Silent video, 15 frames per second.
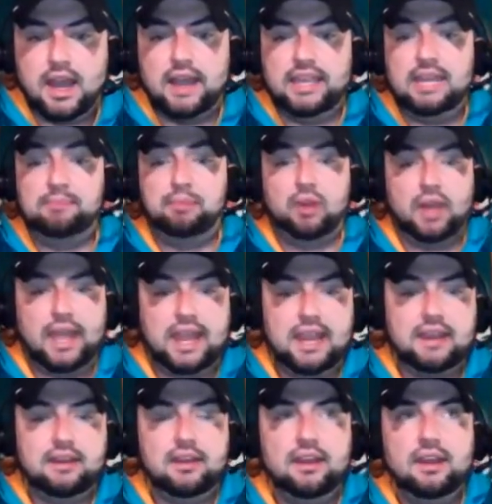He
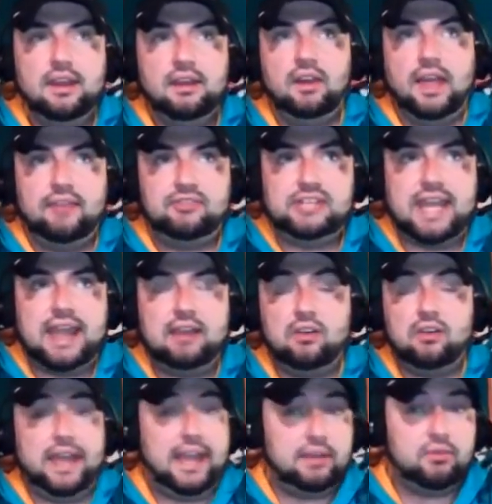played left
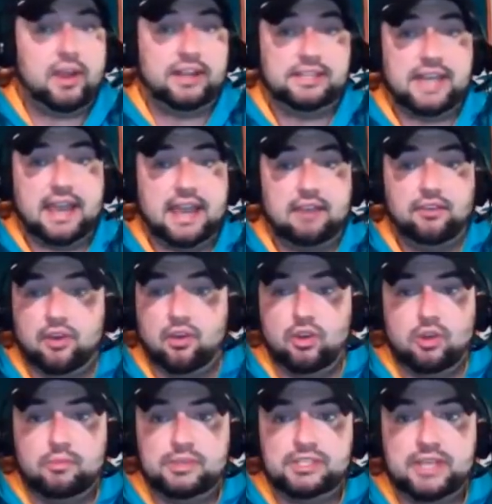tackle and right tackle at Oklahoma